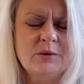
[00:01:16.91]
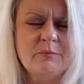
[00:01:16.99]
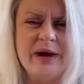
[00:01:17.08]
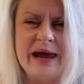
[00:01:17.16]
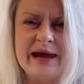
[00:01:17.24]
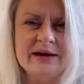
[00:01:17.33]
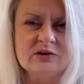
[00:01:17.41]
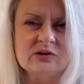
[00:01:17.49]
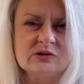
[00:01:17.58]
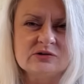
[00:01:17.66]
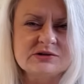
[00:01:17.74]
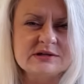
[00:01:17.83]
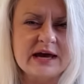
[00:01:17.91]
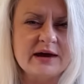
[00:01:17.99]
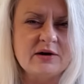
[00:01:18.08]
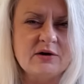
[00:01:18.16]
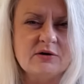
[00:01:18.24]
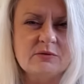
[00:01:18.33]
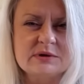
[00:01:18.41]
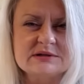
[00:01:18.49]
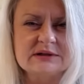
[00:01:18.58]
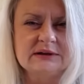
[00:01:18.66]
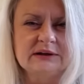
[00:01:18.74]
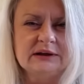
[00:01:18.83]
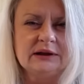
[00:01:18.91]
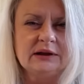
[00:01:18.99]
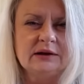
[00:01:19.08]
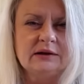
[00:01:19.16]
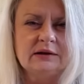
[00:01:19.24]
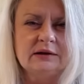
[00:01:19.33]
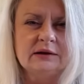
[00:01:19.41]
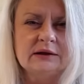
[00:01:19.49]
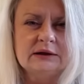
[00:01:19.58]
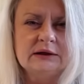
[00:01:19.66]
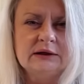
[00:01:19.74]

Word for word: panel sale was a little,